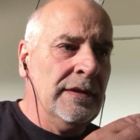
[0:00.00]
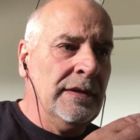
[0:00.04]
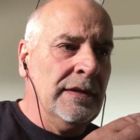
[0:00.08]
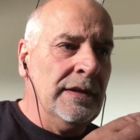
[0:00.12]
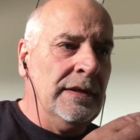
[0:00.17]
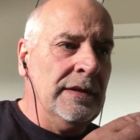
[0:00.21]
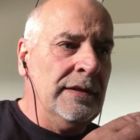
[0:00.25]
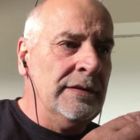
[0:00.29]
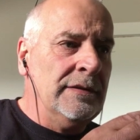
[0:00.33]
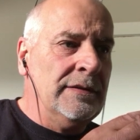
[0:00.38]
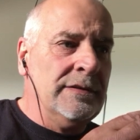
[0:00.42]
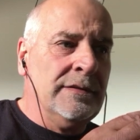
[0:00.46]

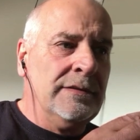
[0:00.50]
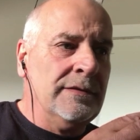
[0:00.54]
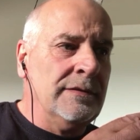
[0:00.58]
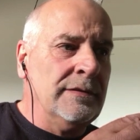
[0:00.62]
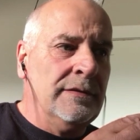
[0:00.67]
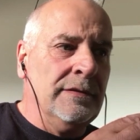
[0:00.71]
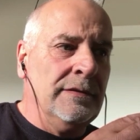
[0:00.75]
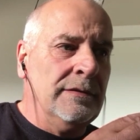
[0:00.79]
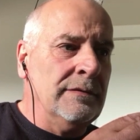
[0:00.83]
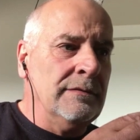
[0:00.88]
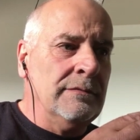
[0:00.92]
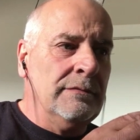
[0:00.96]
he's
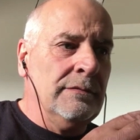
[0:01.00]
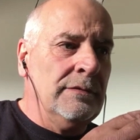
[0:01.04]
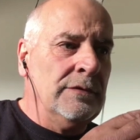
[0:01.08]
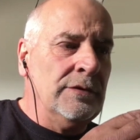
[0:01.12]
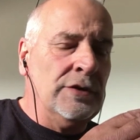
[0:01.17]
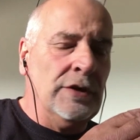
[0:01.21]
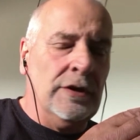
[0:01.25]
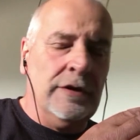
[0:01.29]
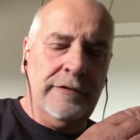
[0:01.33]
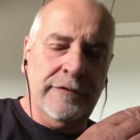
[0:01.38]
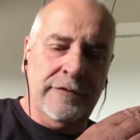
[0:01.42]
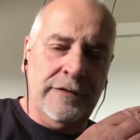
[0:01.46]

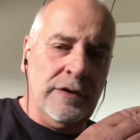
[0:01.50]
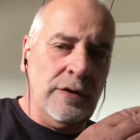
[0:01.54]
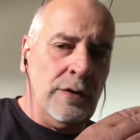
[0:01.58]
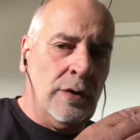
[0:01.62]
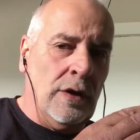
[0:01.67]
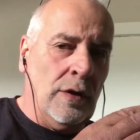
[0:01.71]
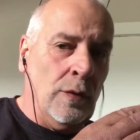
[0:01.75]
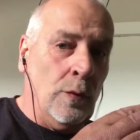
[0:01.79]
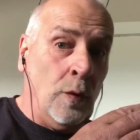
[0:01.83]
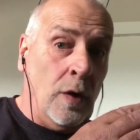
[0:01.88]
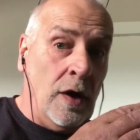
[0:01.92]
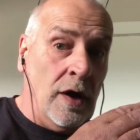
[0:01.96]
done it for
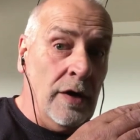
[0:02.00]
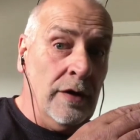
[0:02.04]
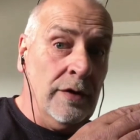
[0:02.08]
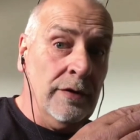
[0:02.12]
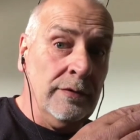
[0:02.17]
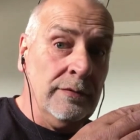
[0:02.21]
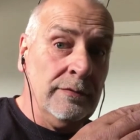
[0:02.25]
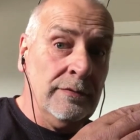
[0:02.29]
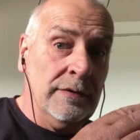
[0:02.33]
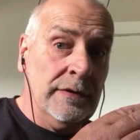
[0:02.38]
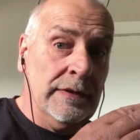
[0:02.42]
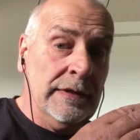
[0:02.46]
a
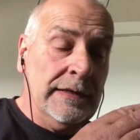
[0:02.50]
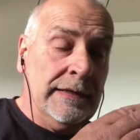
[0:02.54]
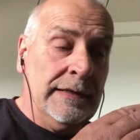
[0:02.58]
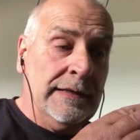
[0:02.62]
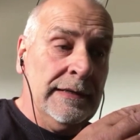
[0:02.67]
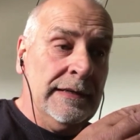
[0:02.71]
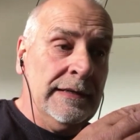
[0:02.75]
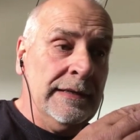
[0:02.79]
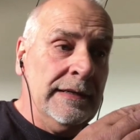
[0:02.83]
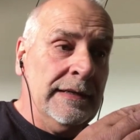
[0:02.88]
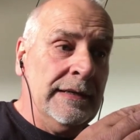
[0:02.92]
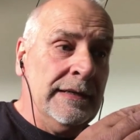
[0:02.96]
while.
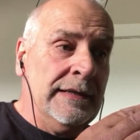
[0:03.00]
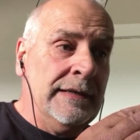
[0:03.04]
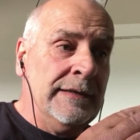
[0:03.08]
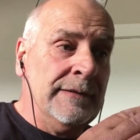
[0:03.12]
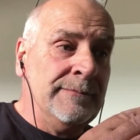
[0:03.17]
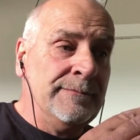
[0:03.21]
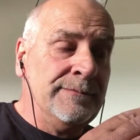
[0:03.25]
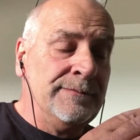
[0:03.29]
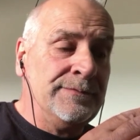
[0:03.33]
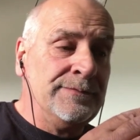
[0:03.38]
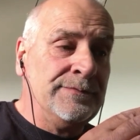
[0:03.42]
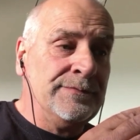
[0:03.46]

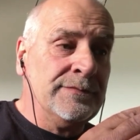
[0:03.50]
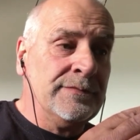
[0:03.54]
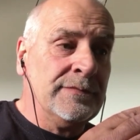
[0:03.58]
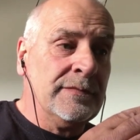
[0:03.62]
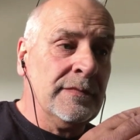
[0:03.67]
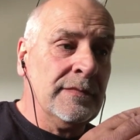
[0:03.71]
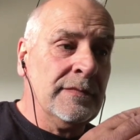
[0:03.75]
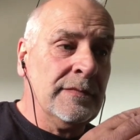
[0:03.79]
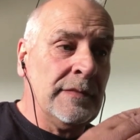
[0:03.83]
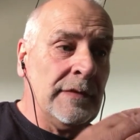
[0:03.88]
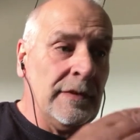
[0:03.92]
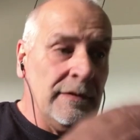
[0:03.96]

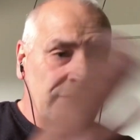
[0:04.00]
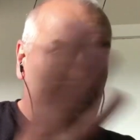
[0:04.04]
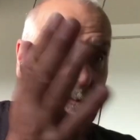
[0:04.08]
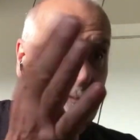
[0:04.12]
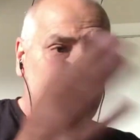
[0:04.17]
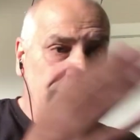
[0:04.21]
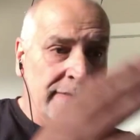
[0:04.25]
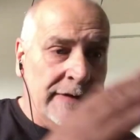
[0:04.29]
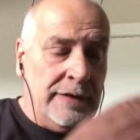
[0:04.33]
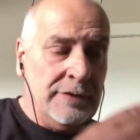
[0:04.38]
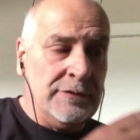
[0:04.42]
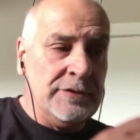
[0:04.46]

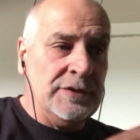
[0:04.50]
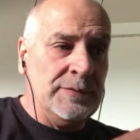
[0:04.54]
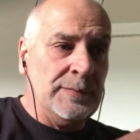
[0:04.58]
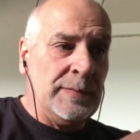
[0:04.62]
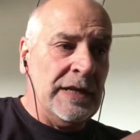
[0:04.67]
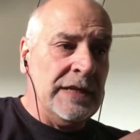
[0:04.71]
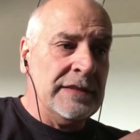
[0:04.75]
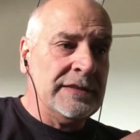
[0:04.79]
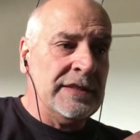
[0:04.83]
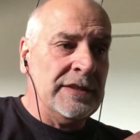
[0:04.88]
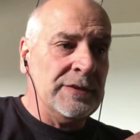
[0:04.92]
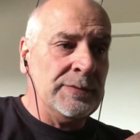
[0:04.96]
Failed his
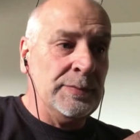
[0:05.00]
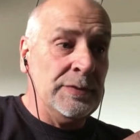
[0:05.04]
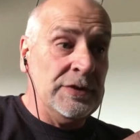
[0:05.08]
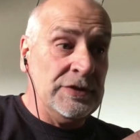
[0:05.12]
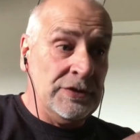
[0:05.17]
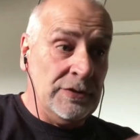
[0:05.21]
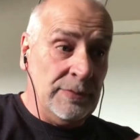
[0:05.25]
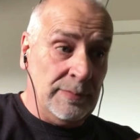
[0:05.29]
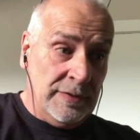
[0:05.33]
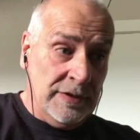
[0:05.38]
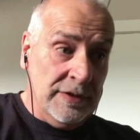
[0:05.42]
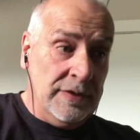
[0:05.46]
black sash
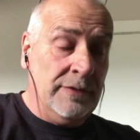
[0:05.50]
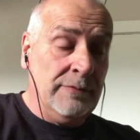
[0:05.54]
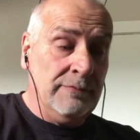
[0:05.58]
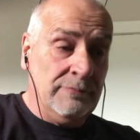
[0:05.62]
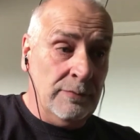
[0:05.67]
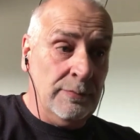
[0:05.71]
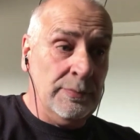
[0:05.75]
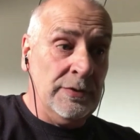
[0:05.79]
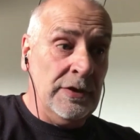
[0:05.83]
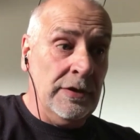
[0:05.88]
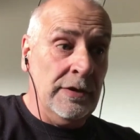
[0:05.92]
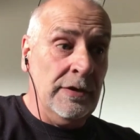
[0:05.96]
miserably,
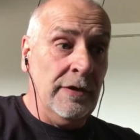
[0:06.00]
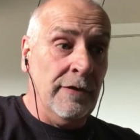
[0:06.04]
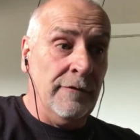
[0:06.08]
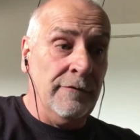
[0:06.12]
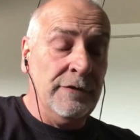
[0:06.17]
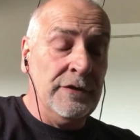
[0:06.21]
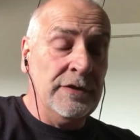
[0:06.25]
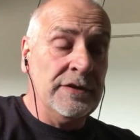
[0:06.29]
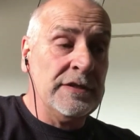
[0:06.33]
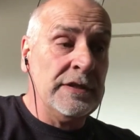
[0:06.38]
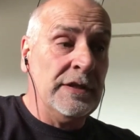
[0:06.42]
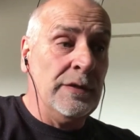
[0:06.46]
pretty
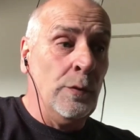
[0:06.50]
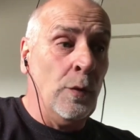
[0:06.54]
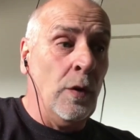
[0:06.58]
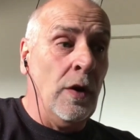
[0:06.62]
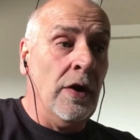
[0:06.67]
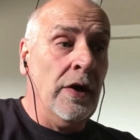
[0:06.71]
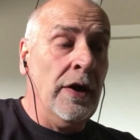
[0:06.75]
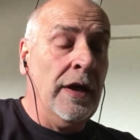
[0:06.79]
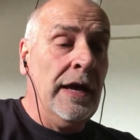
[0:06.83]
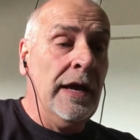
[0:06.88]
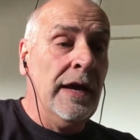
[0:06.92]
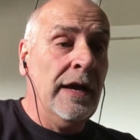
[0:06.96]
obviously
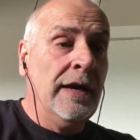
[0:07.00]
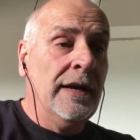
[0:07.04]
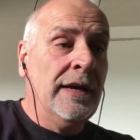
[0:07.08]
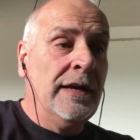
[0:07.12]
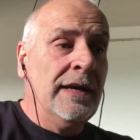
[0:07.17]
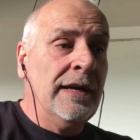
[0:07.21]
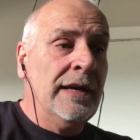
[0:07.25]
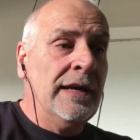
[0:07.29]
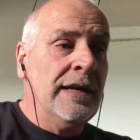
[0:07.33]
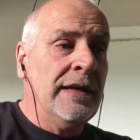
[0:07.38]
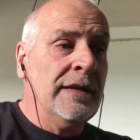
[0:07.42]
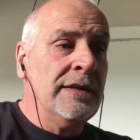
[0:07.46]
why,
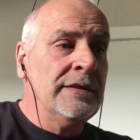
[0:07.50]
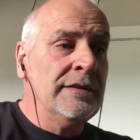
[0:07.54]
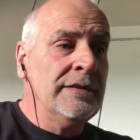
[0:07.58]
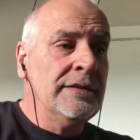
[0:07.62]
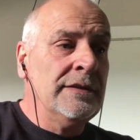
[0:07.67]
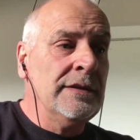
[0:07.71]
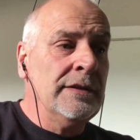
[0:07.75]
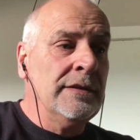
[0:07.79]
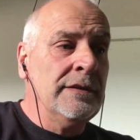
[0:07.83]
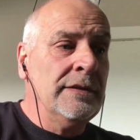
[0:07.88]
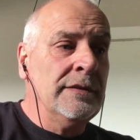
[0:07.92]
and